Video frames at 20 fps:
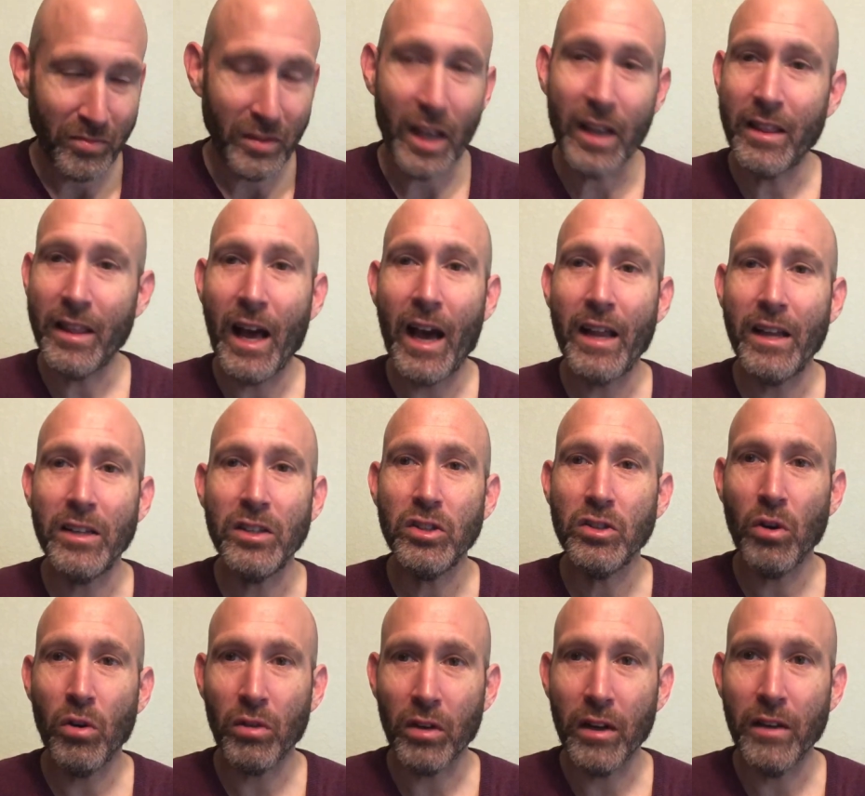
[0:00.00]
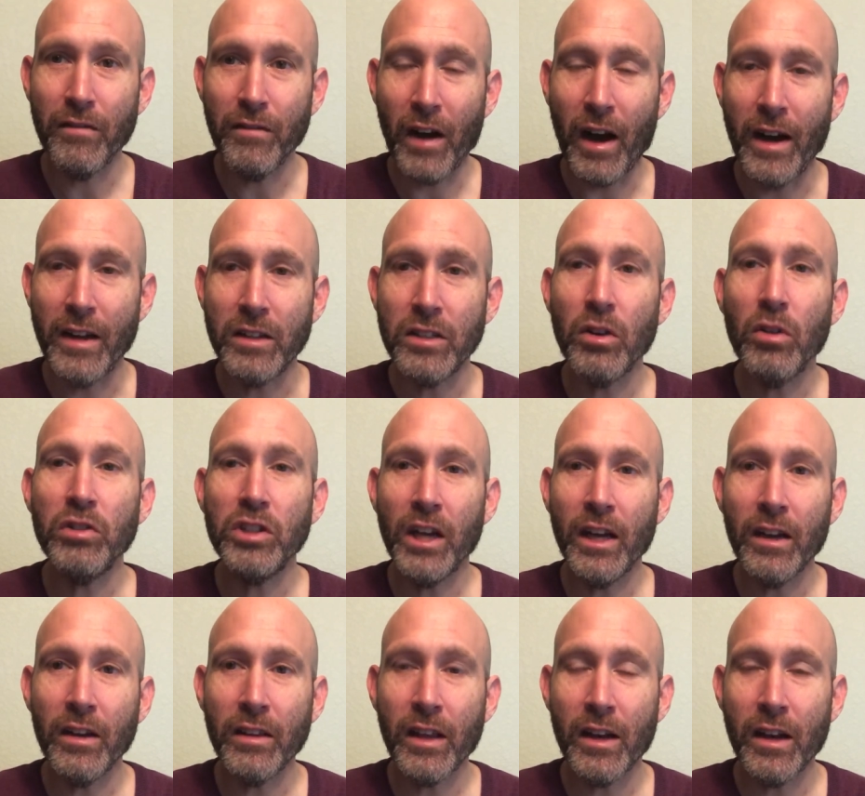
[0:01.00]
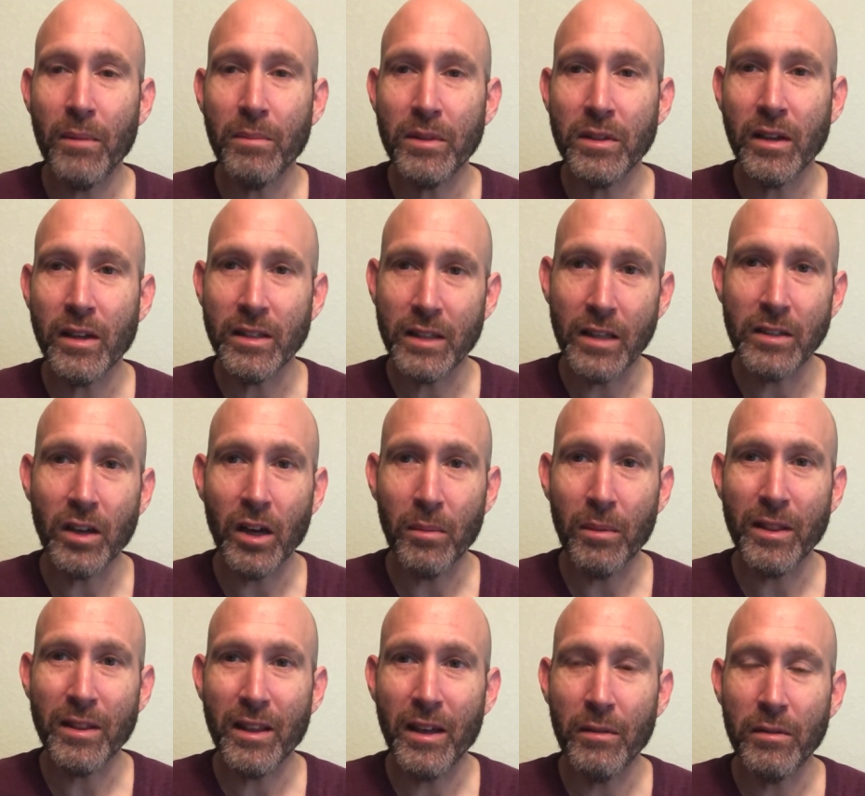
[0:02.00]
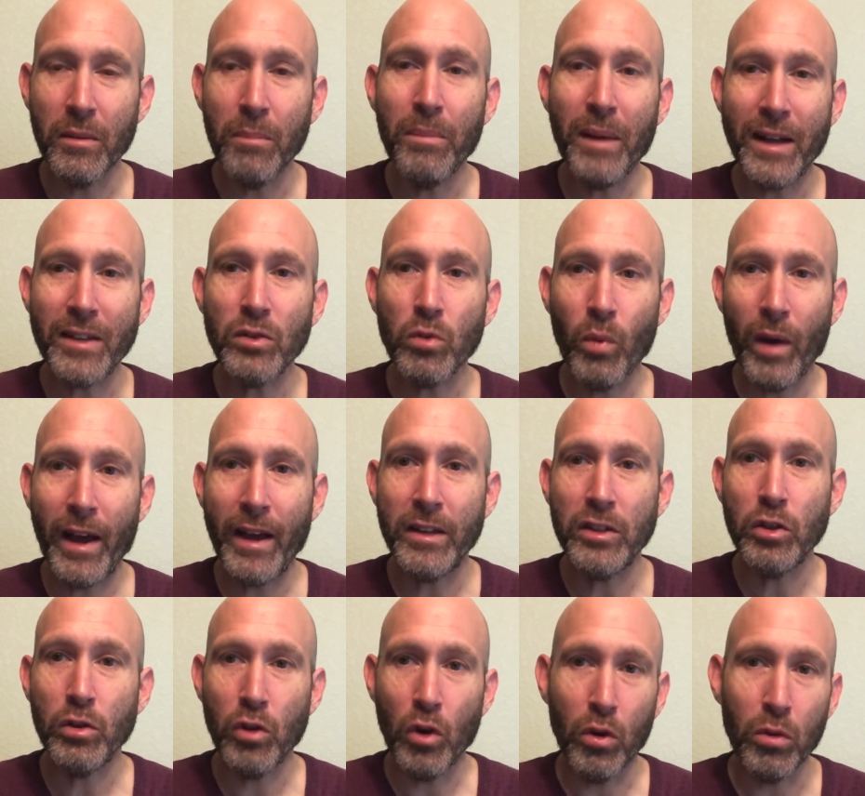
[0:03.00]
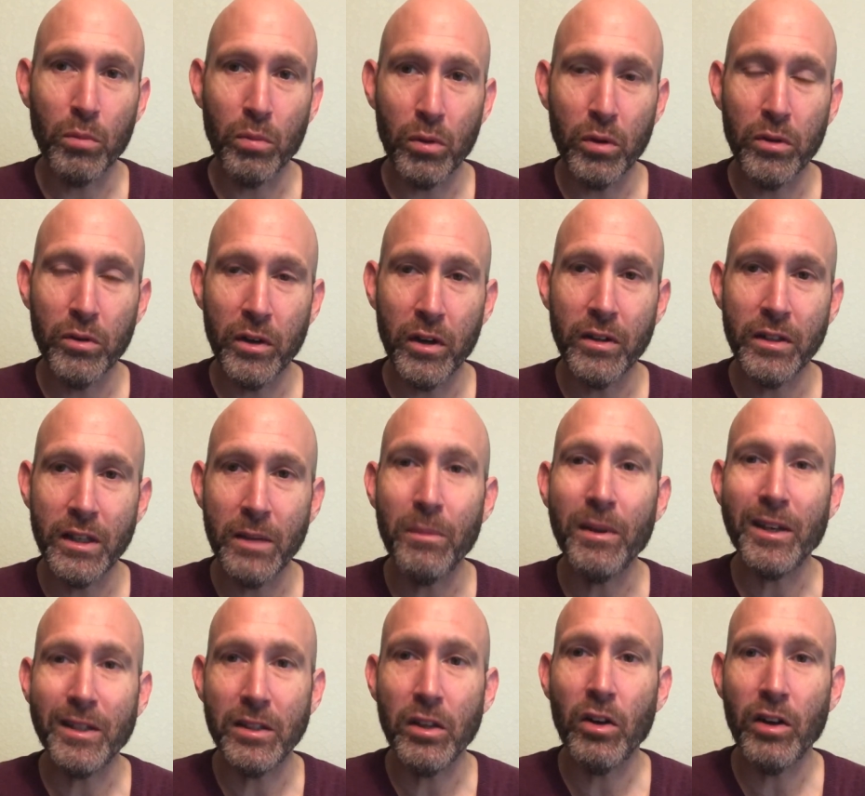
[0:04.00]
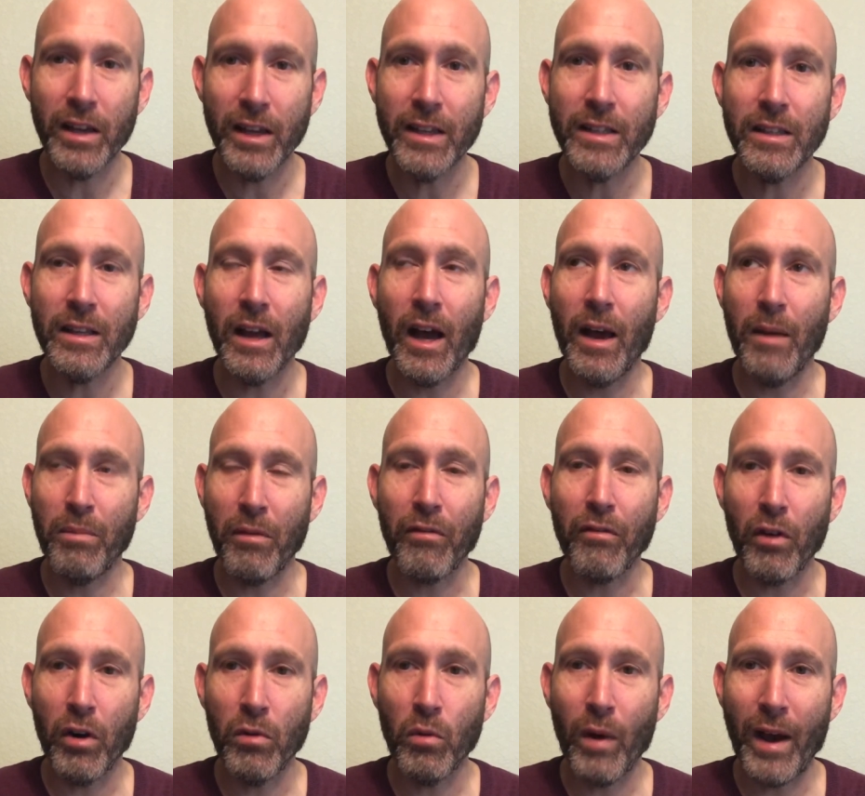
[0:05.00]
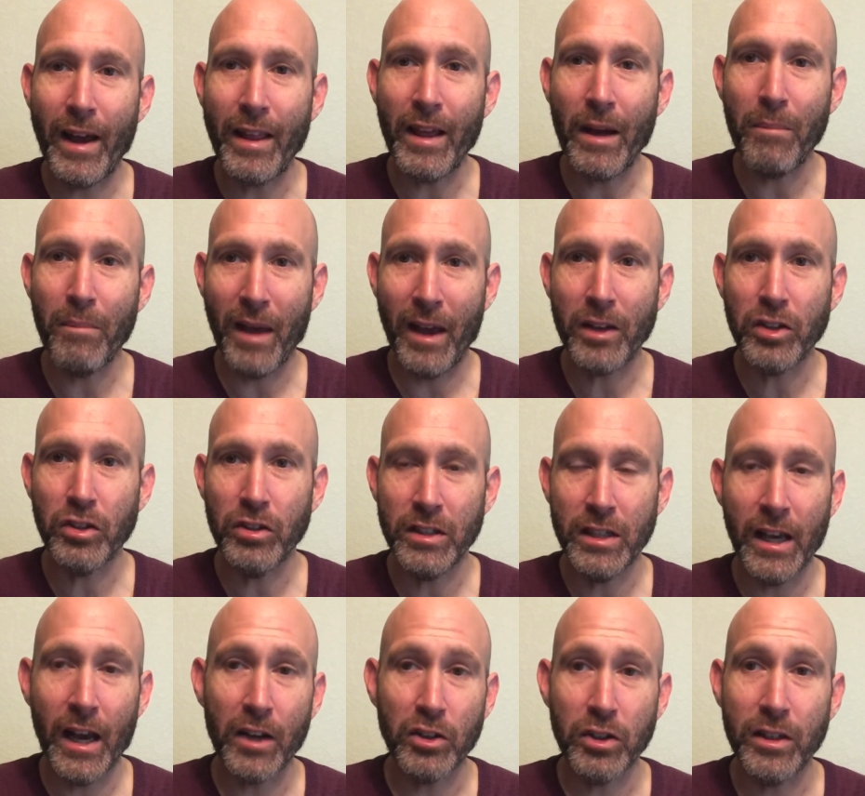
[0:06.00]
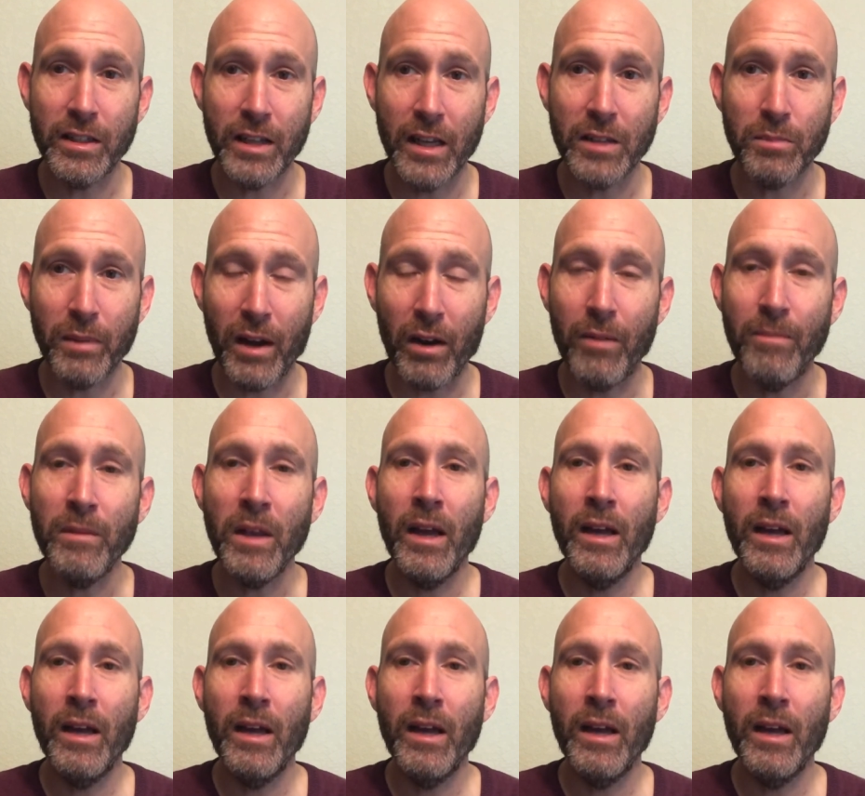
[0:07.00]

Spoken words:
And that is totally fine. So check out that episode because I talk about the best way to cold brew your tea, because there is a preferred way that makes your tea actually taste better.